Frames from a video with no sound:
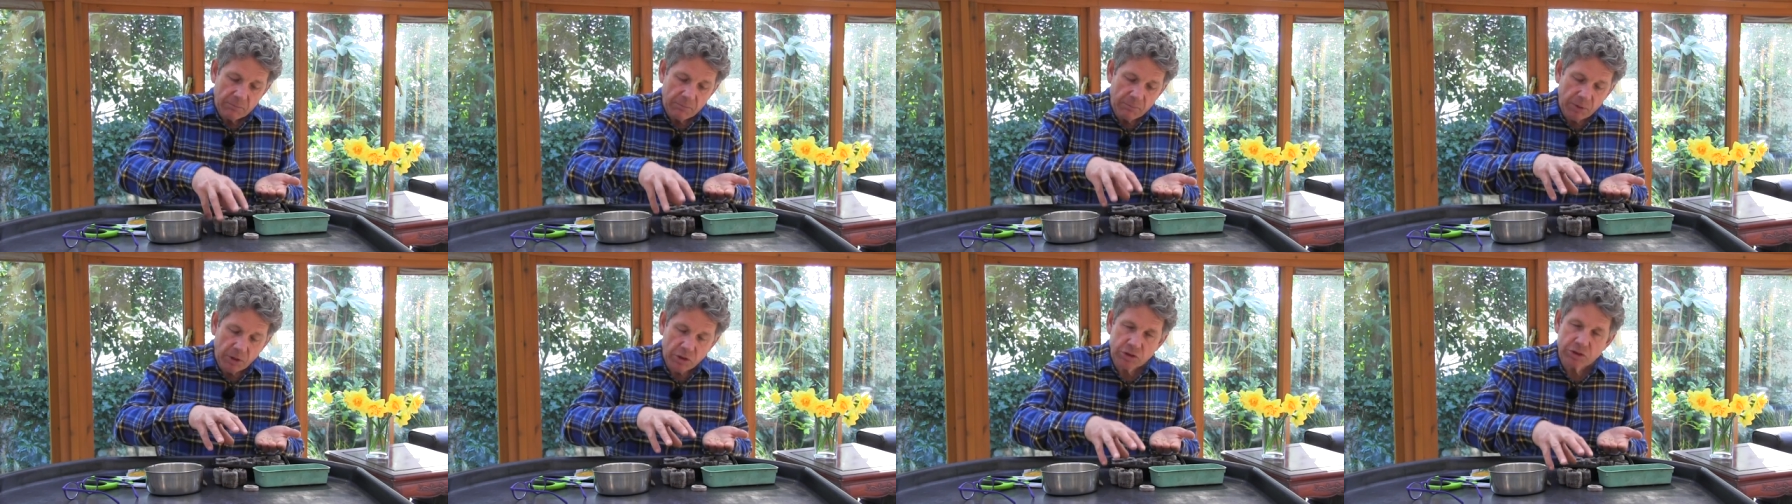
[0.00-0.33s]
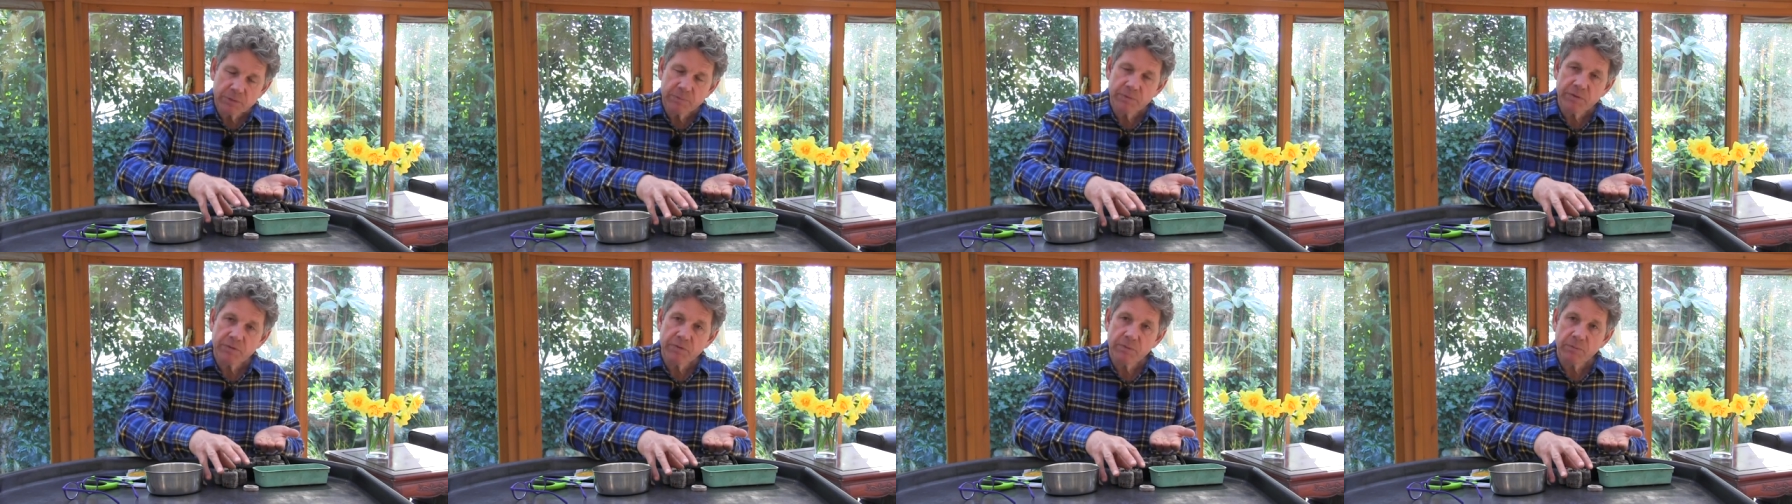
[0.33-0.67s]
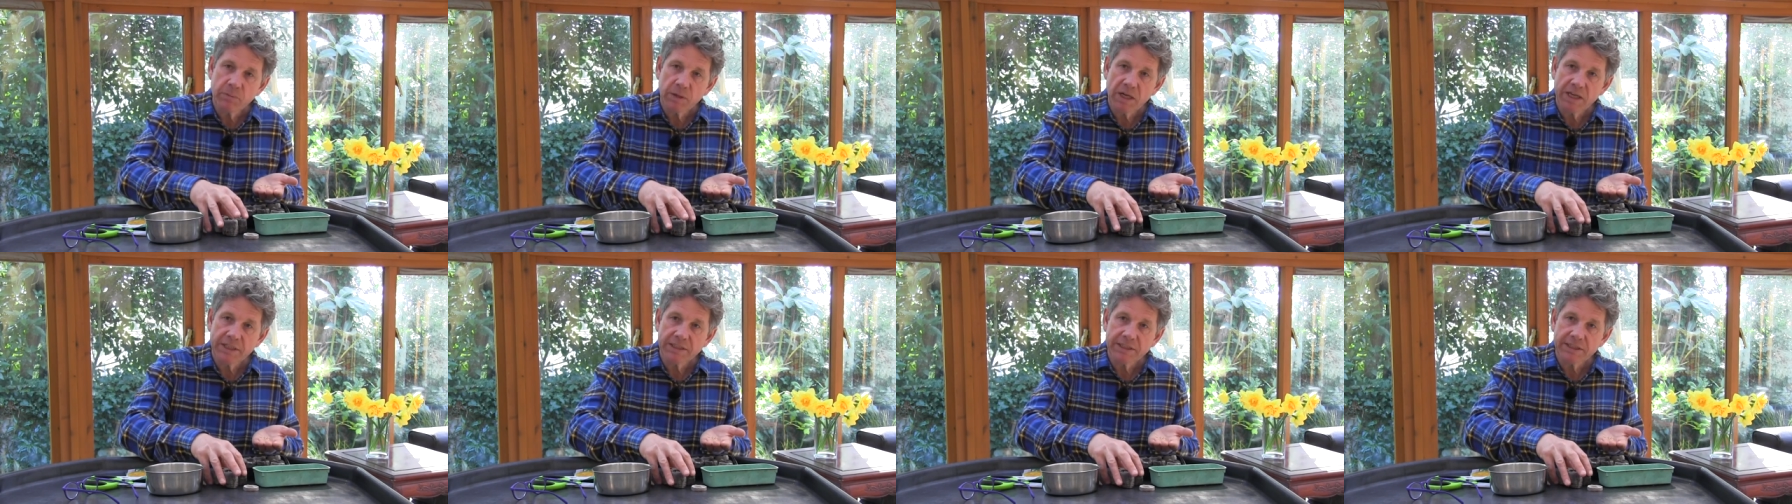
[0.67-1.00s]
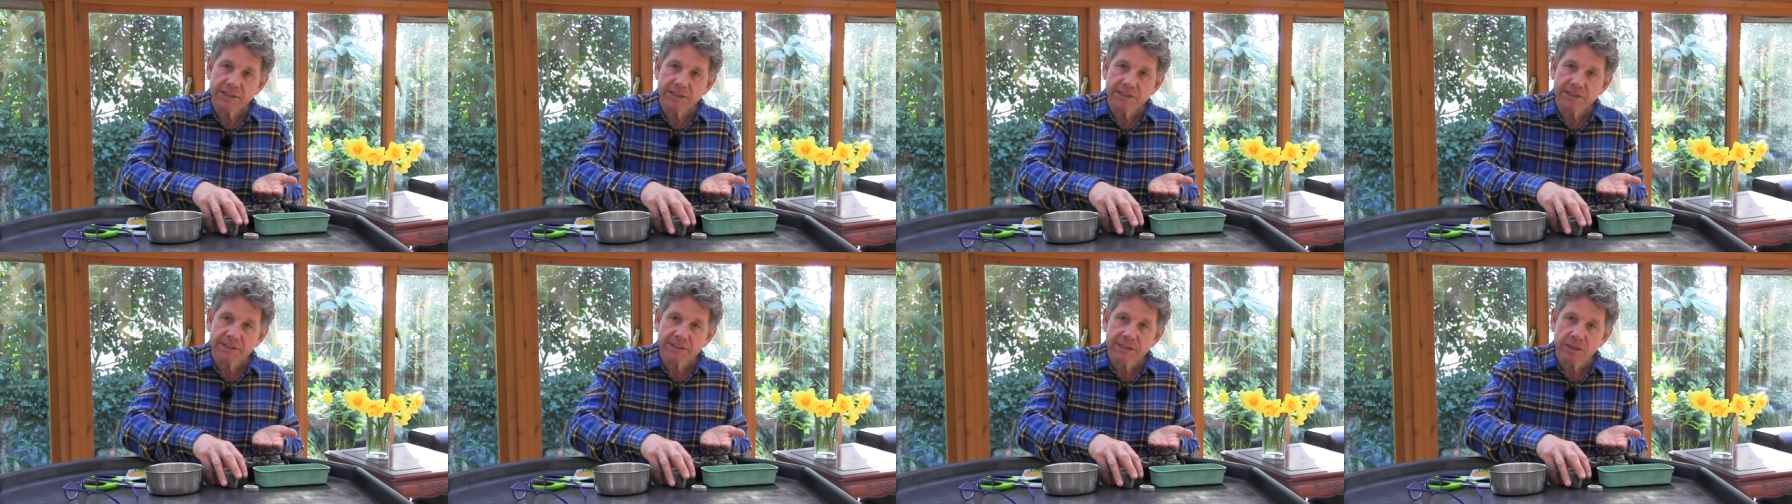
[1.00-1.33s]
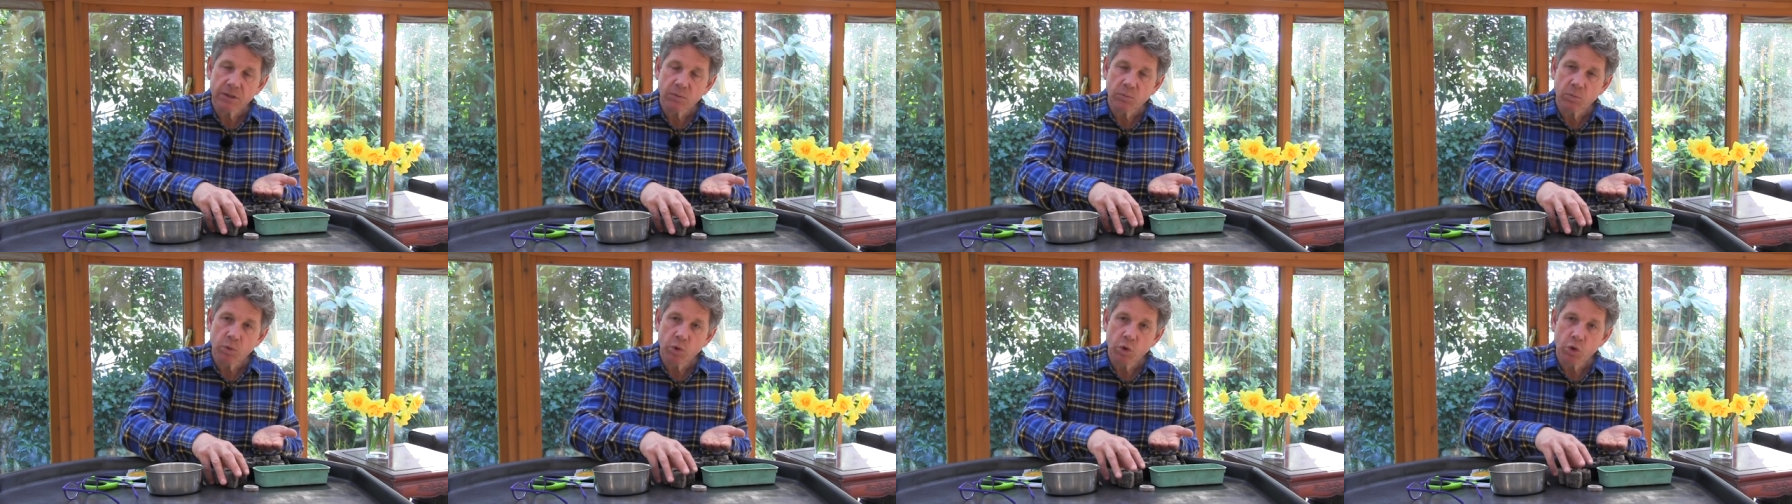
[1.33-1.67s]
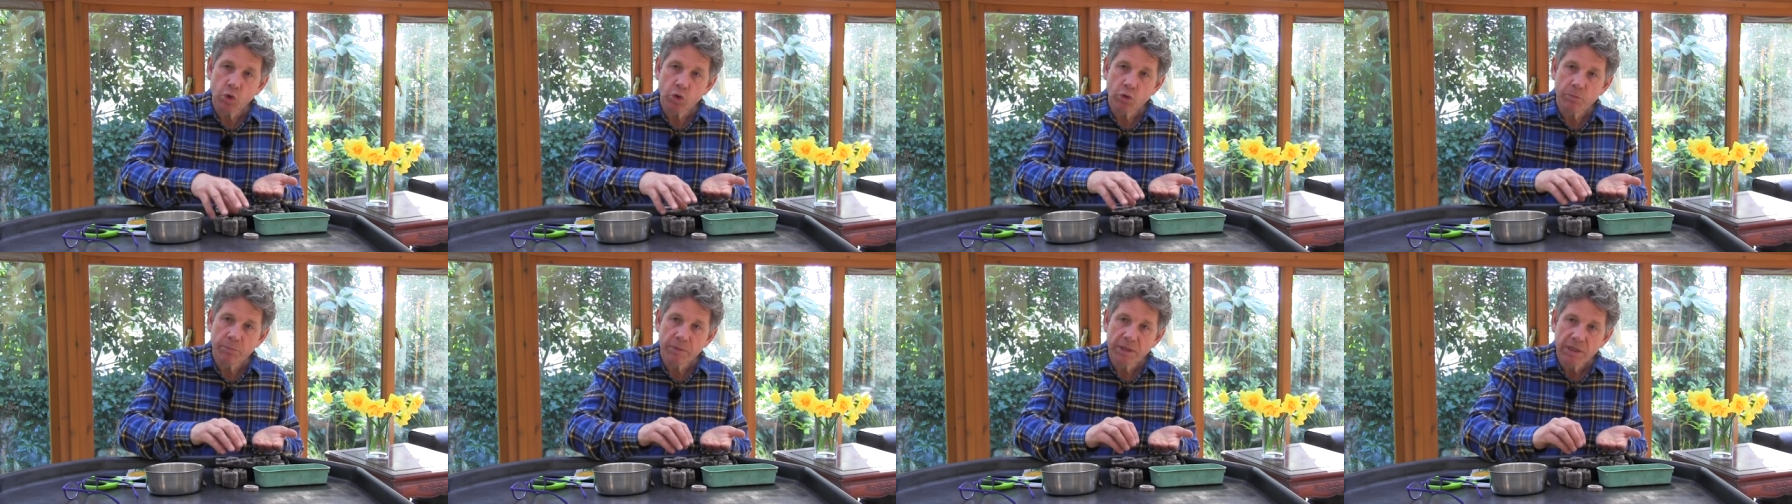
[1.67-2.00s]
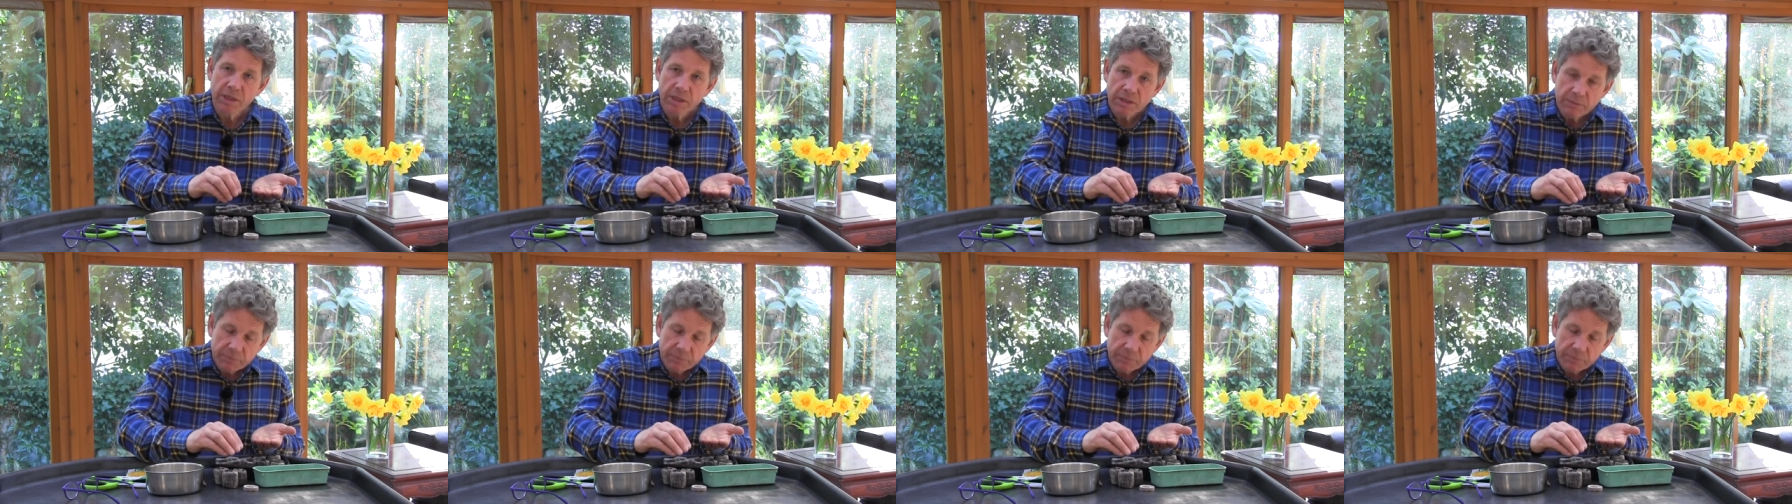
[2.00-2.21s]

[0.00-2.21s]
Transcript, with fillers: Bottom of the plant is still warm,